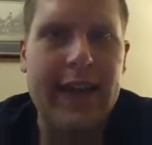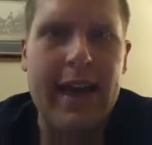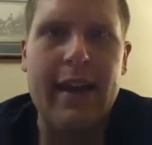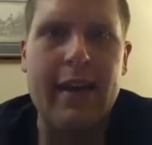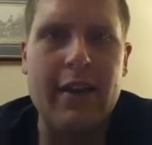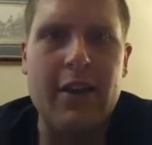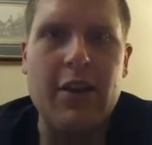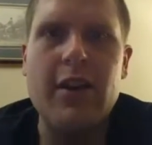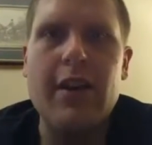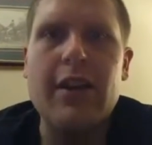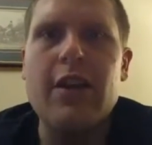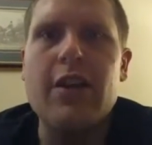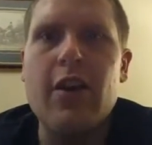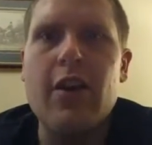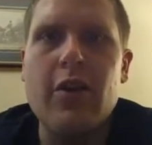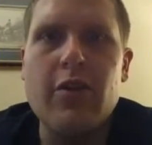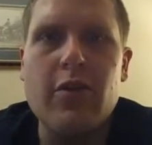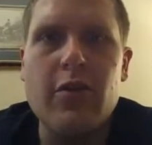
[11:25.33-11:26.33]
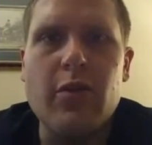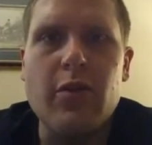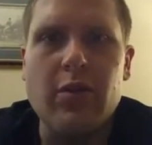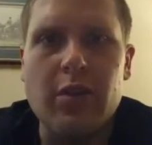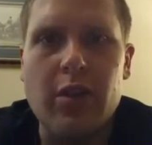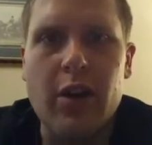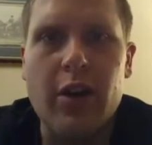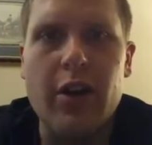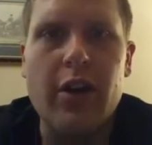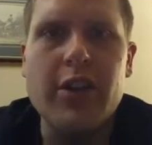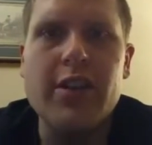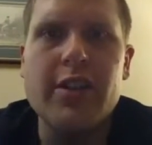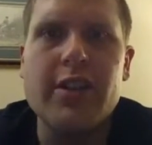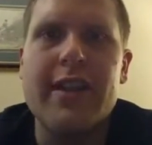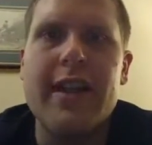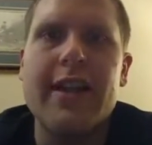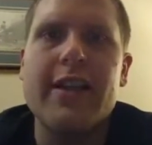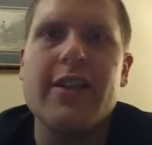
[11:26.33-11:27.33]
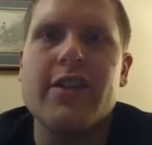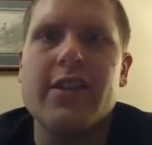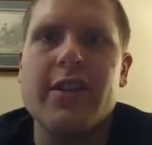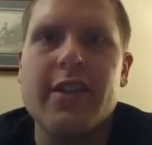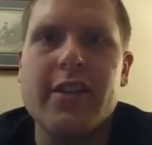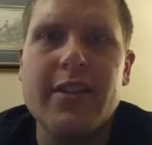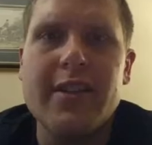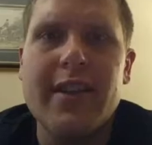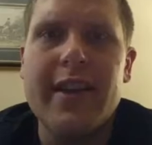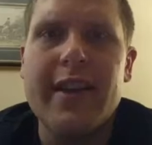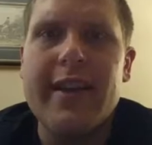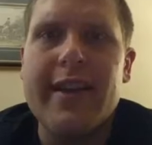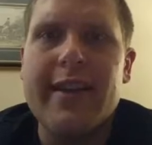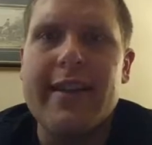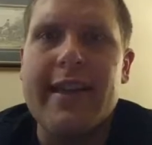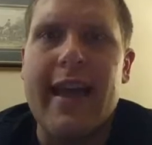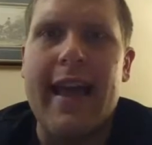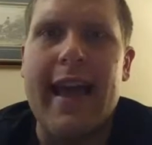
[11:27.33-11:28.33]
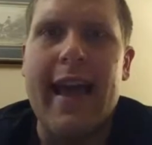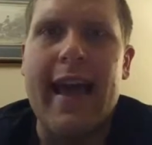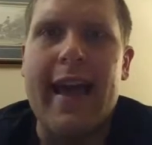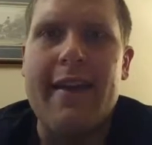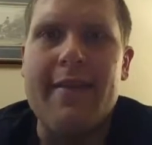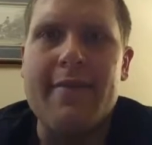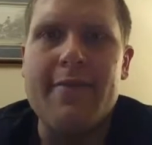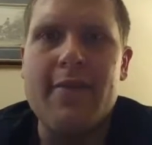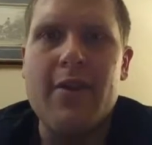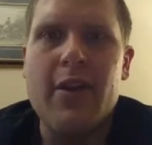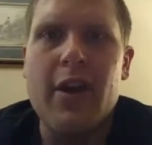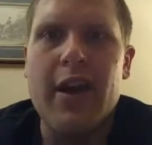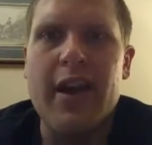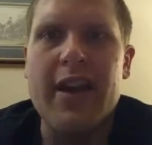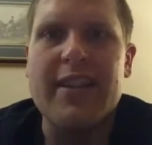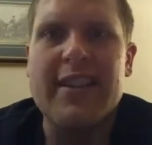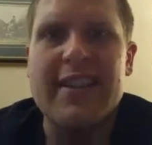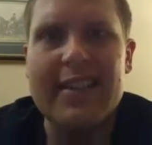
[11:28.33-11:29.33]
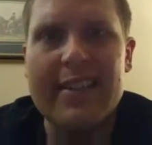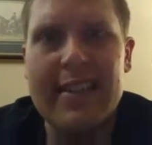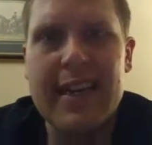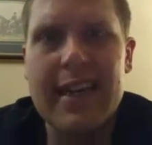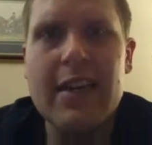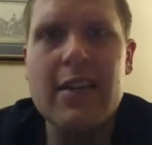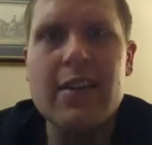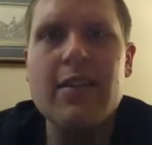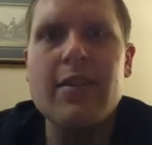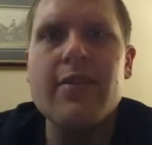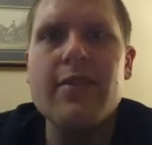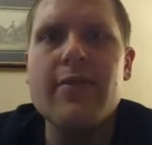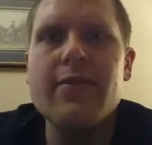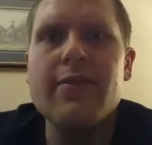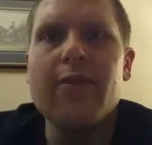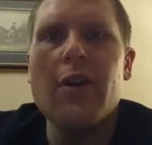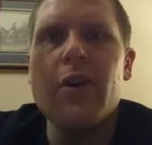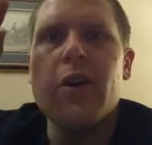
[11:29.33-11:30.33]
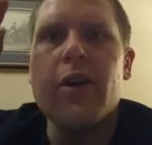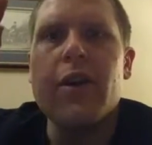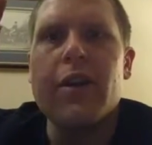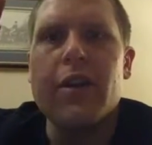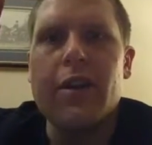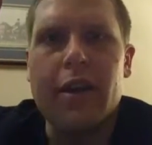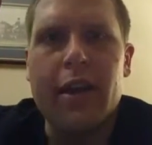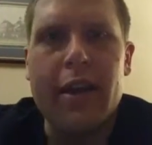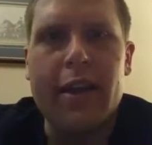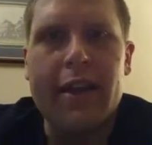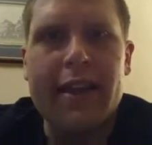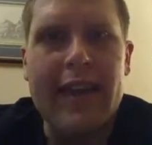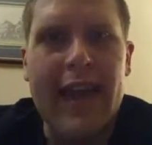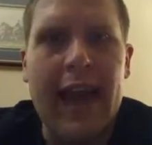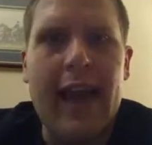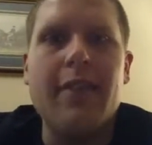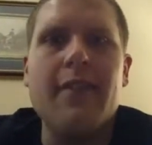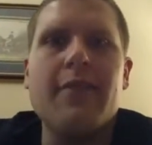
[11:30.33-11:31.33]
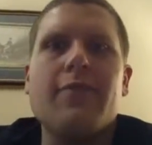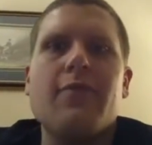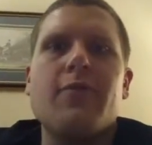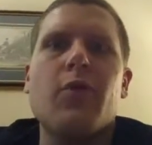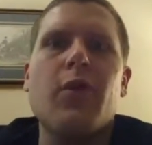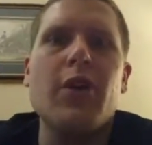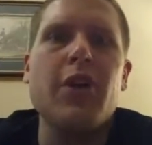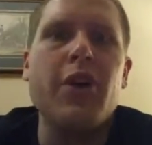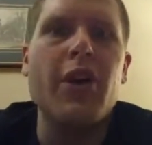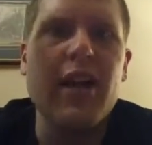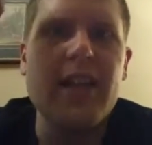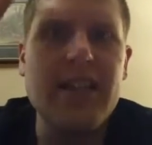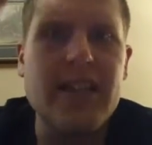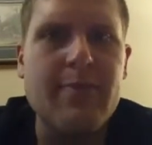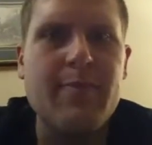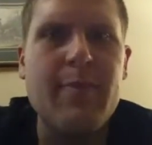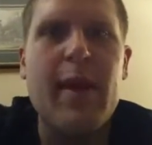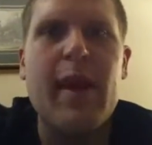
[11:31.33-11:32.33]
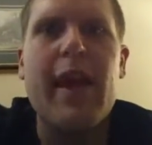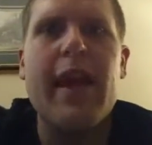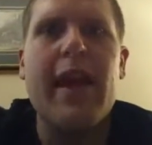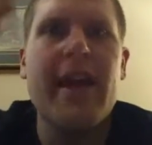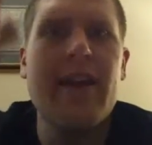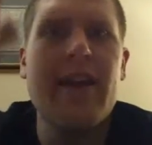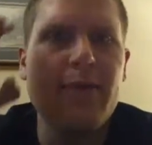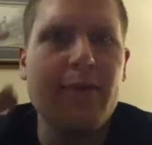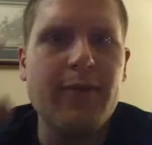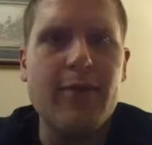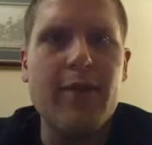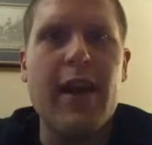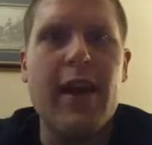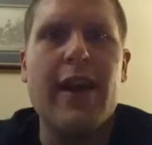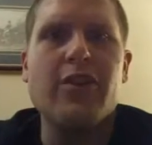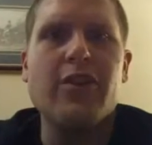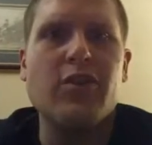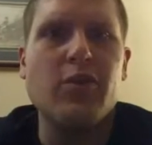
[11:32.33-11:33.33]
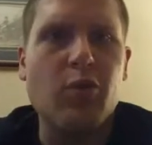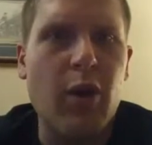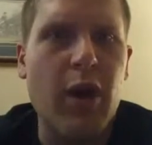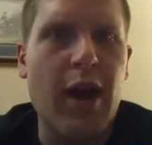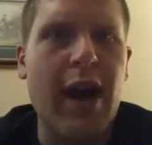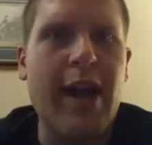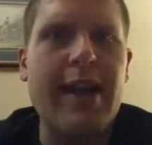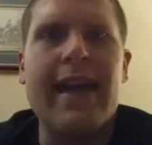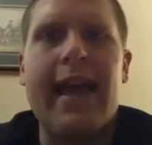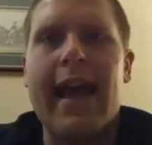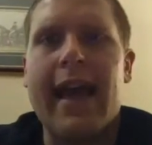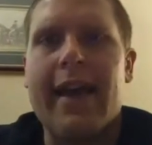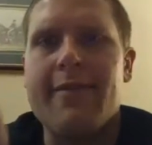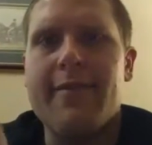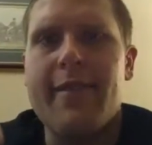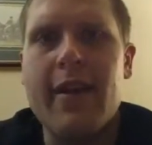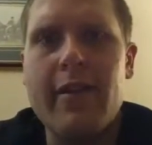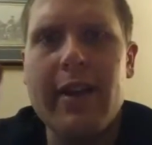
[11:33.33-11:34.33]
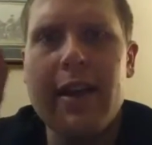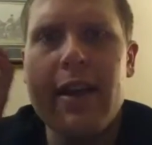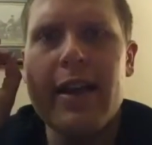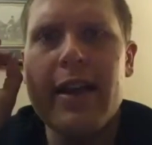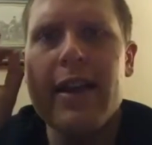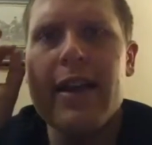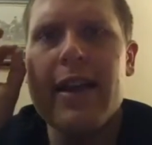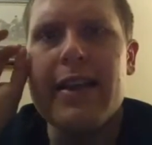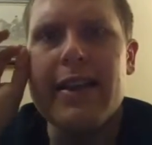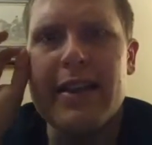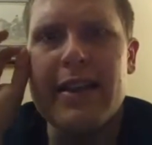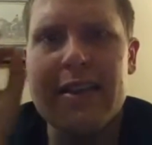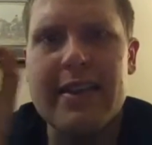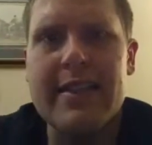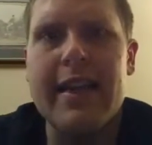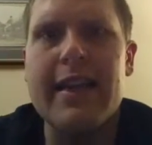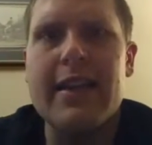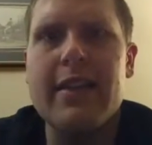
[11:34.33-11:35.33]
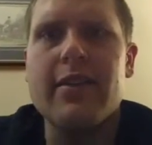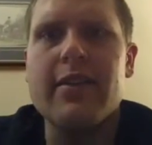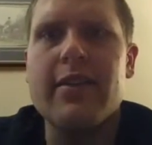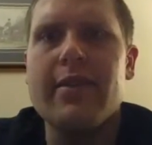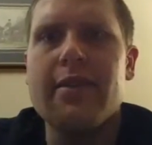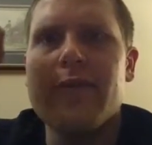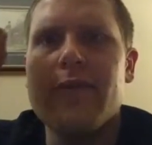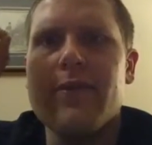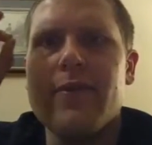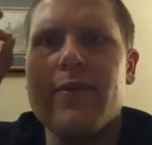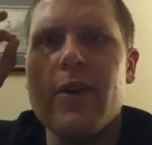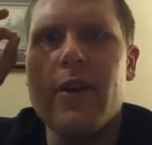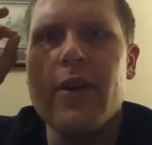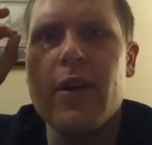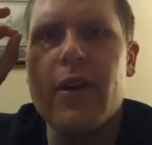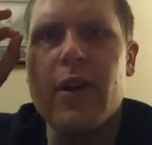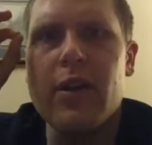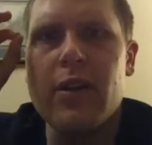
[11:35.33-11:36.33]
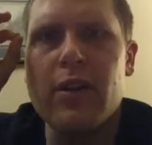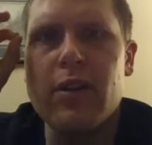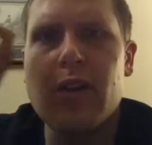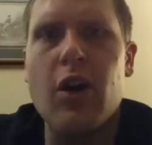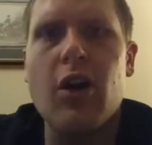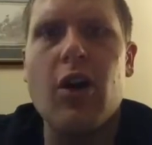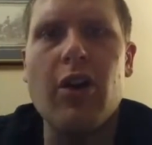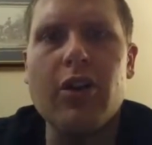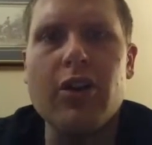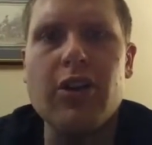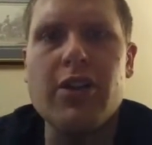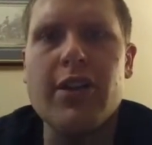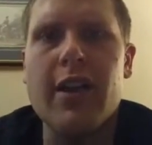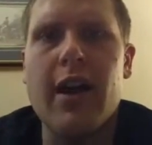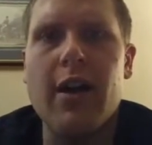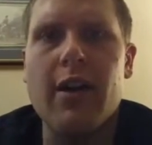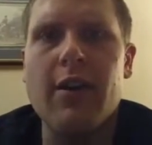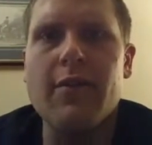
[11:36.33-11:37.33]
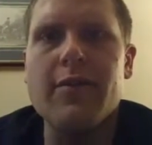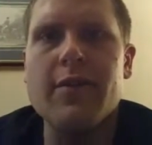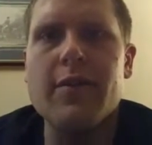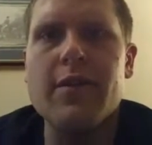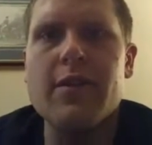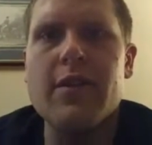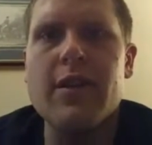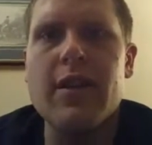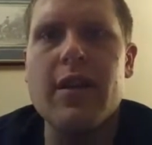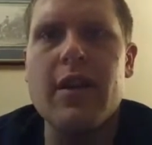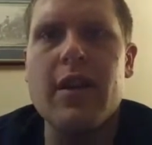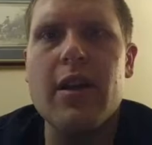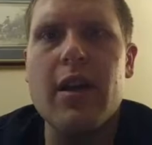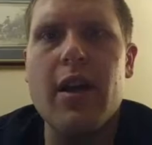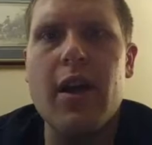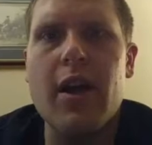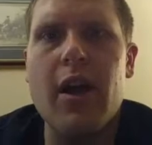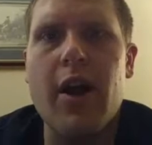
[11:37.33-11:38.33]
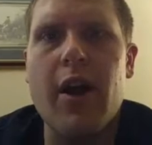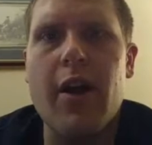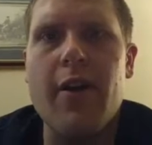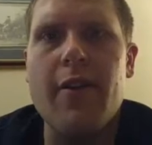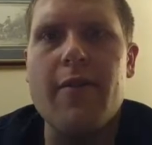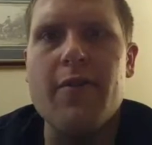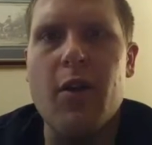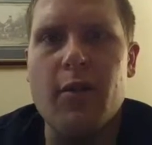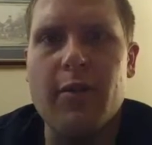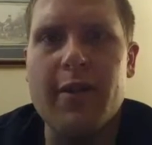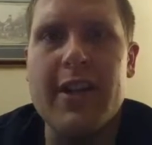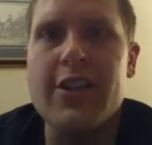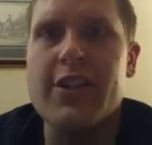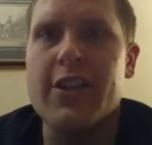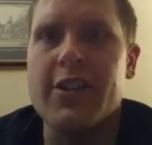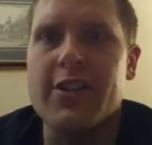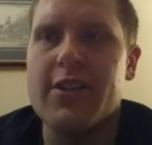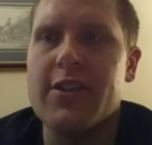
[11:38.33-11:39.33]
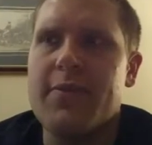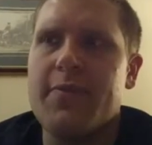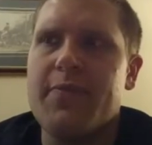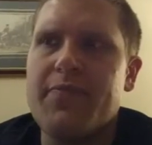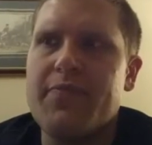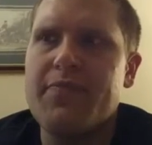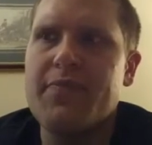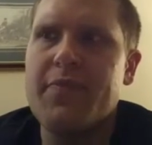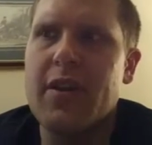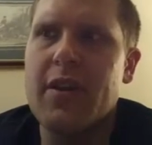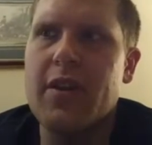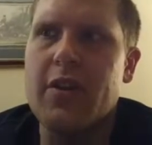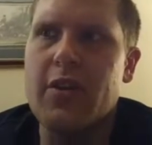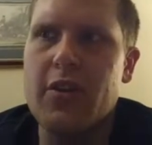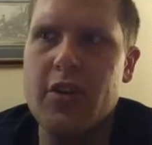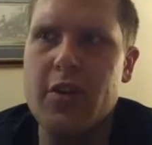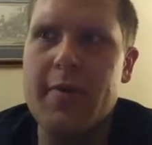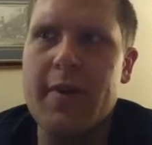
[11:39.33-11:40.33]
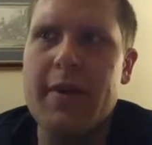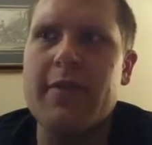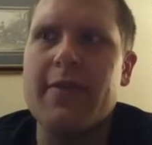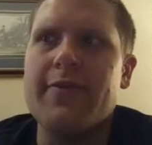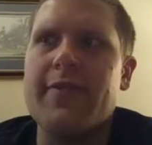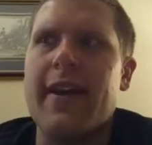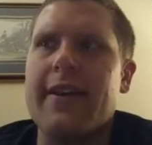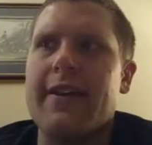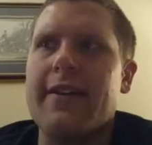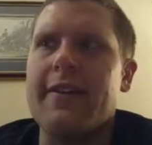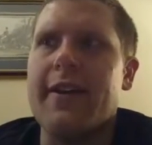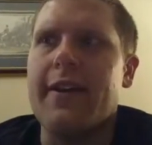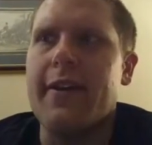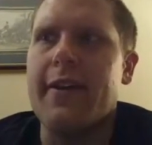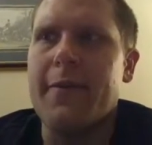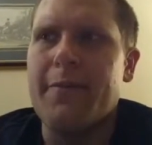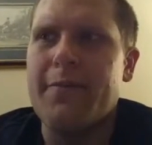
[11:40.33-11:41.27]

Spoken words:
You need to go to large selections that have a distinctive, like California, Spain, French wine, and have very distinctive long shelves of regions. You should be able to find it there.